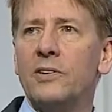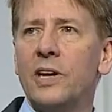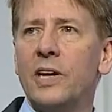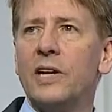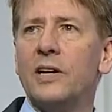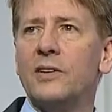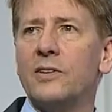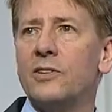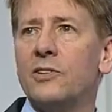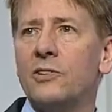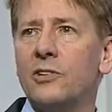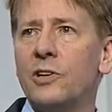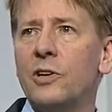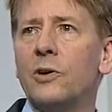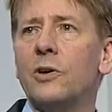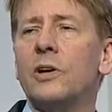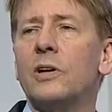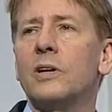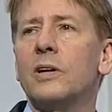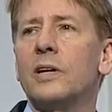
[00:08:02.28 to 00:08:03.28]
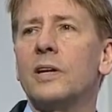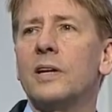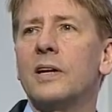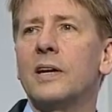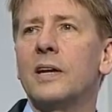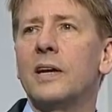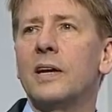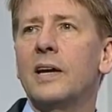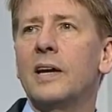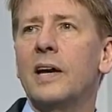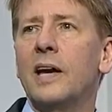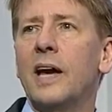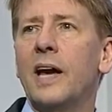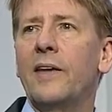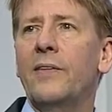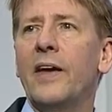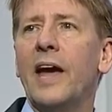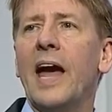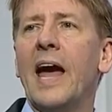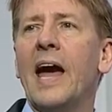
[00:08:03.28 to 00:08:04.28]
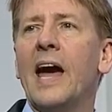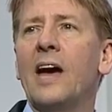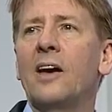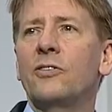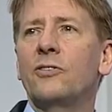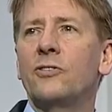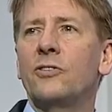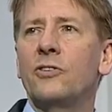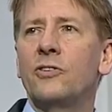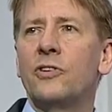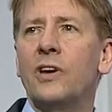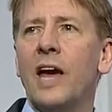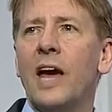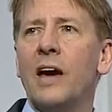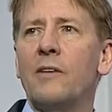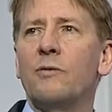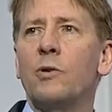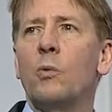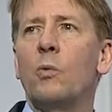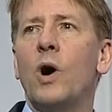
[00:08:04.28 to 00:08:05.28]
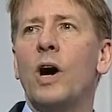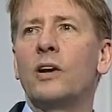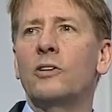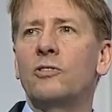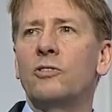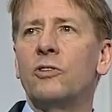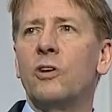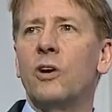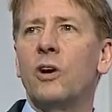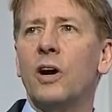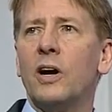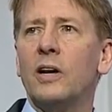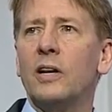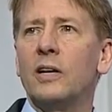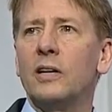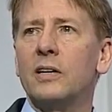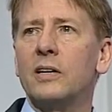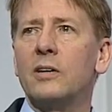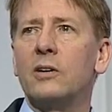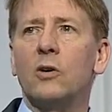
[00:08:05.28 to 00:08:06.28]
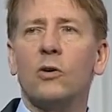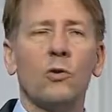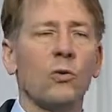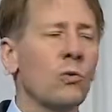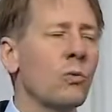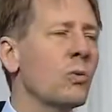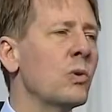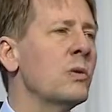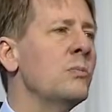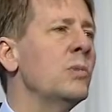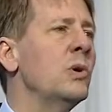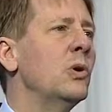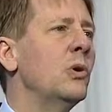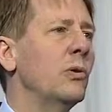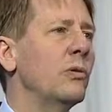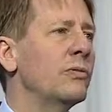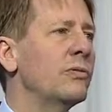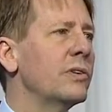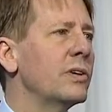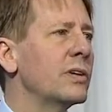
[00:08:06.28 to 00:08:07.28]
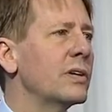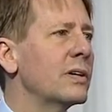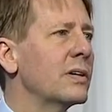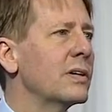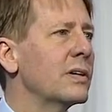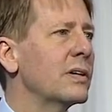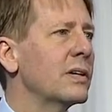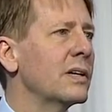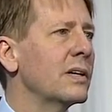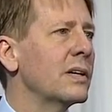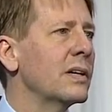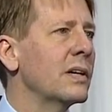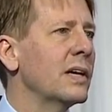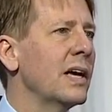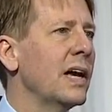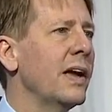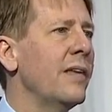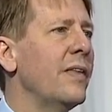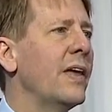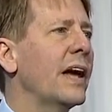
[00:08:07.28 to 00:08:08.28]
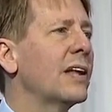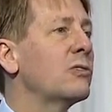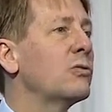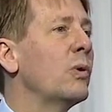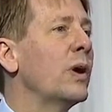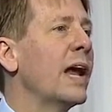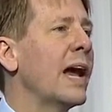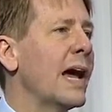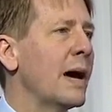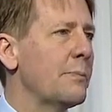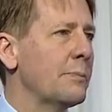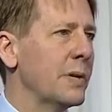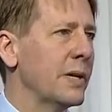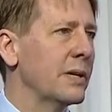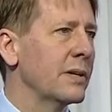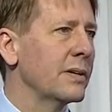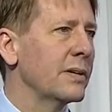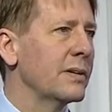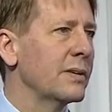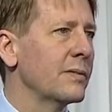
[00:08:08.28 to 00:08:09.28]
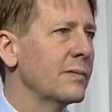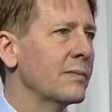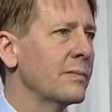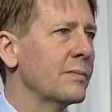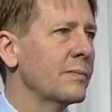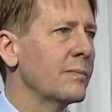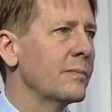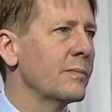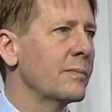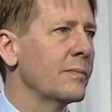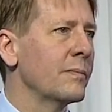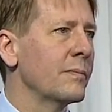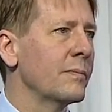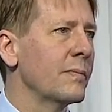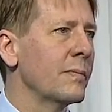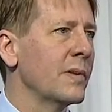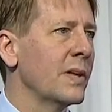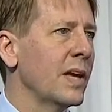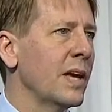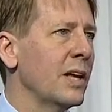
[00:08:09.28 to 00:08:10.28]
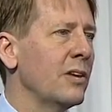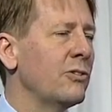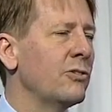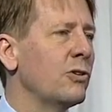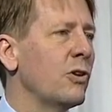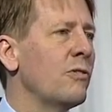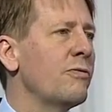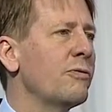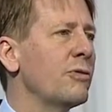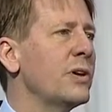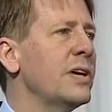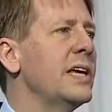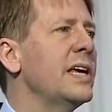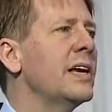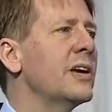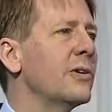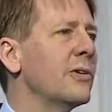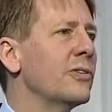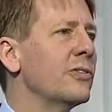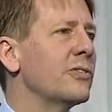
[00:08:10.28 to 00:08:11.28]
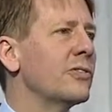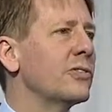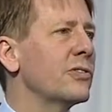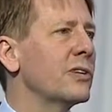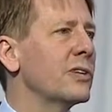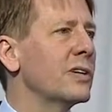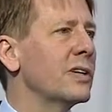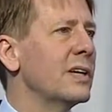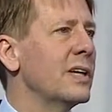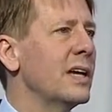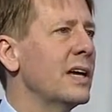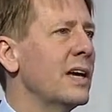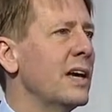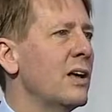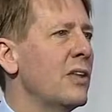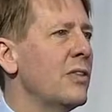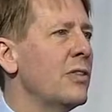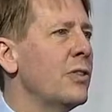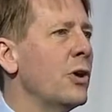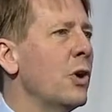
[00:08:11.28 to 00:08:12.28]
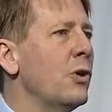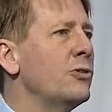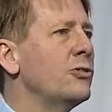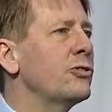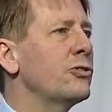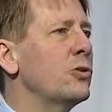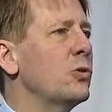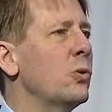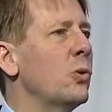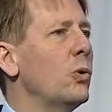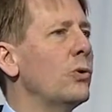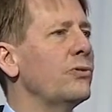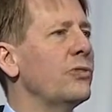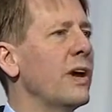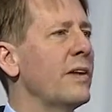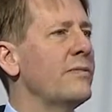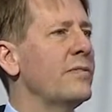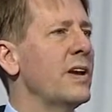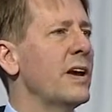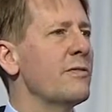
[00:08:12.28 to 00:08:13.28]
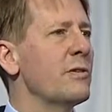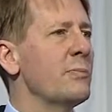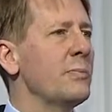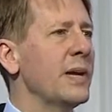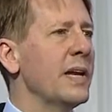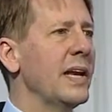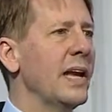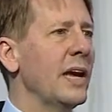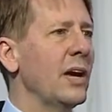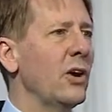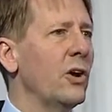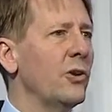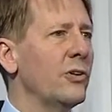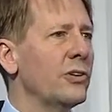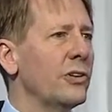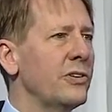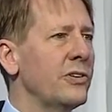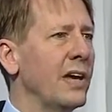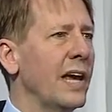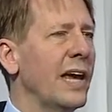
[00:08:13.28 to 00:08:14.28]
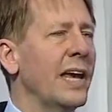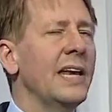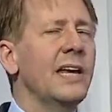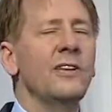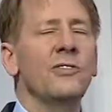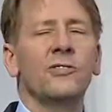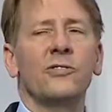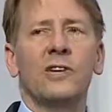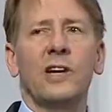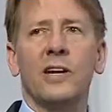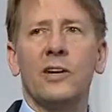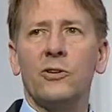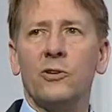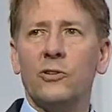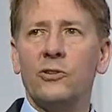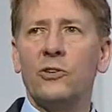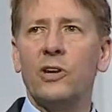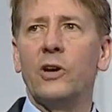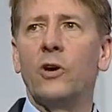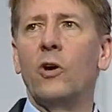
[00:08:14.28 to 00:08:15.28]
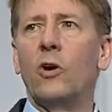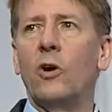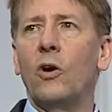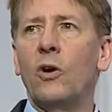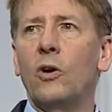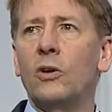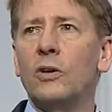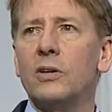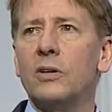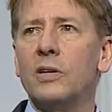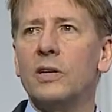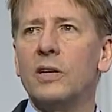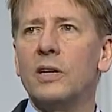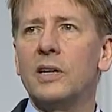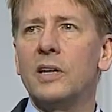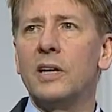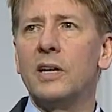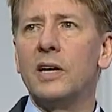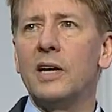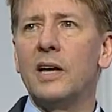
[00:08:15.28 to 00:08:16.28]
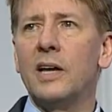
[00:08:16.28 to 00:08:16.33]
ticket this year, and they asked to have the watchdog removed. And that's what happened. And so for years, those schools have never been held to any standards at all.